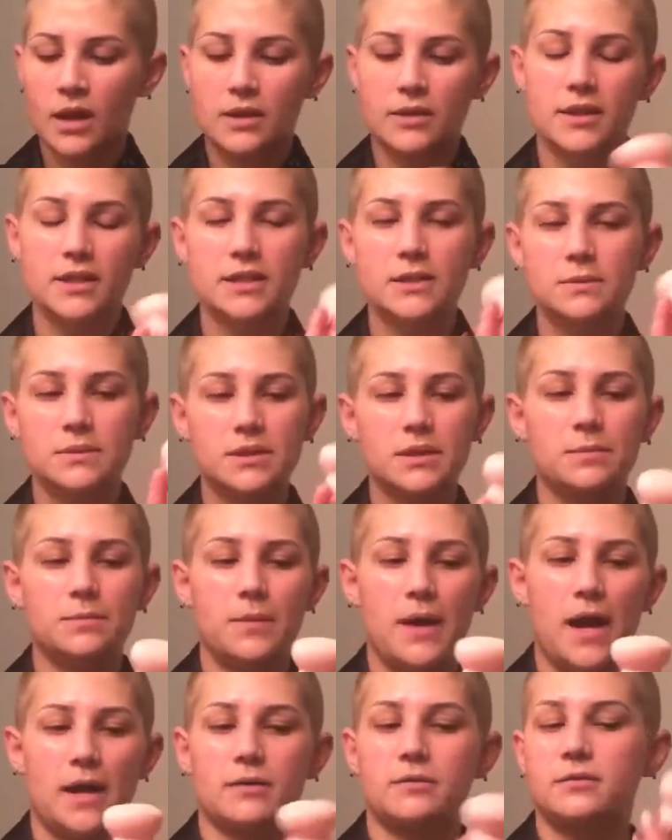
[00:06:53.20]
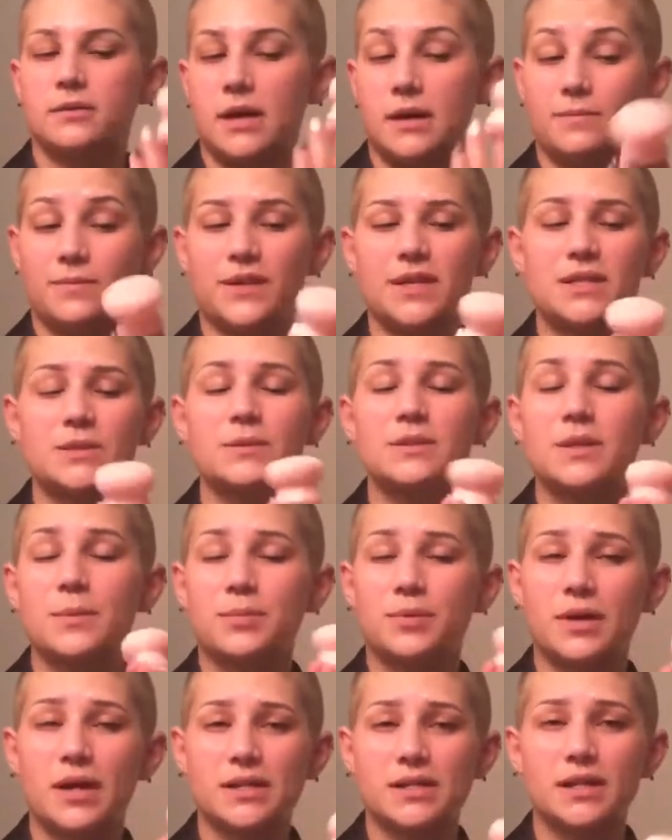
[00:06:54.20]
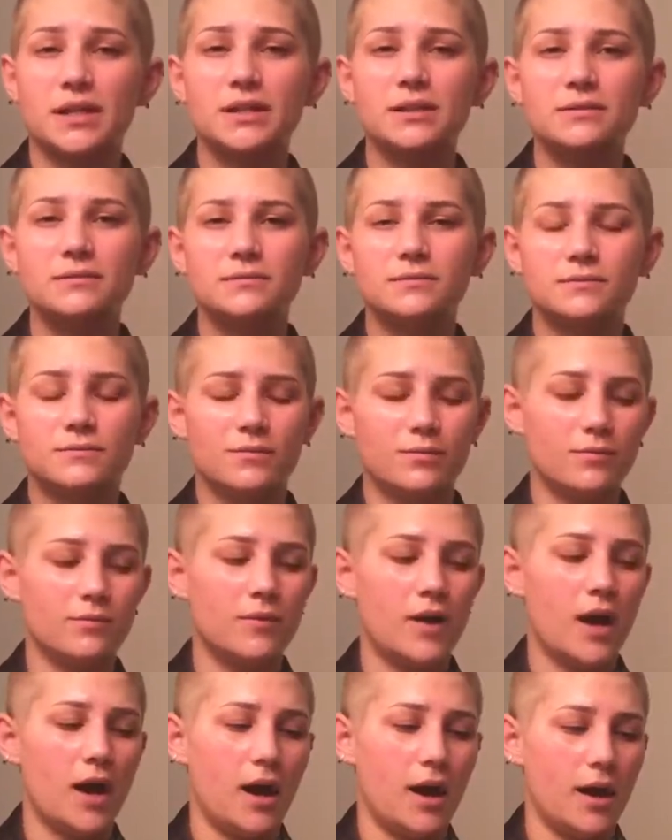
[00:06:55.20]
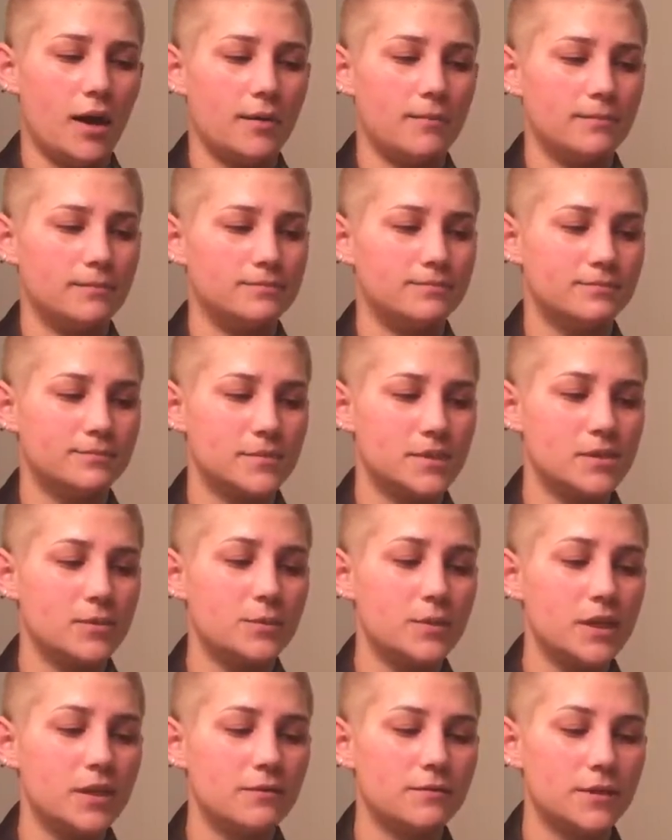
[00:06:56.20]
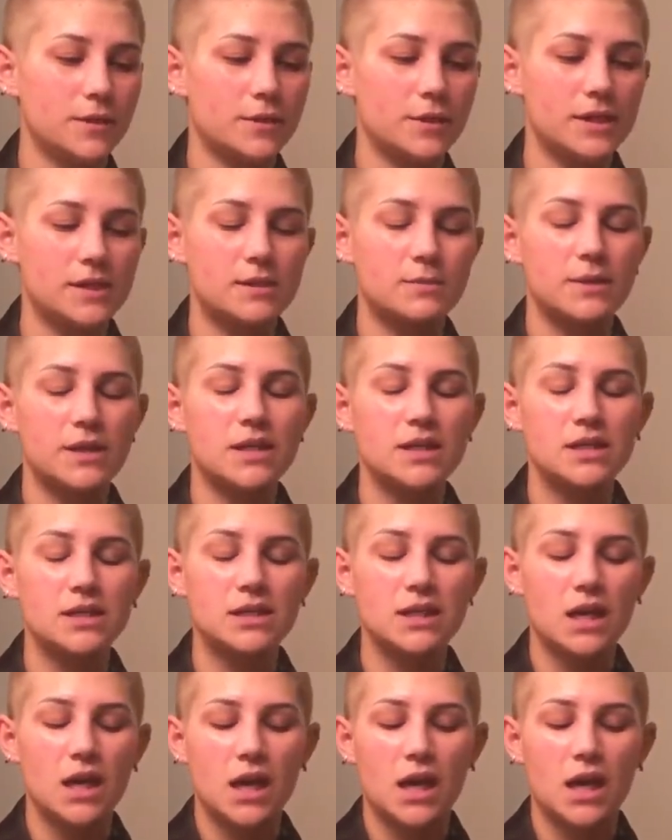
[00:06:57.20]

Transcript: This was a present to me for Christmas.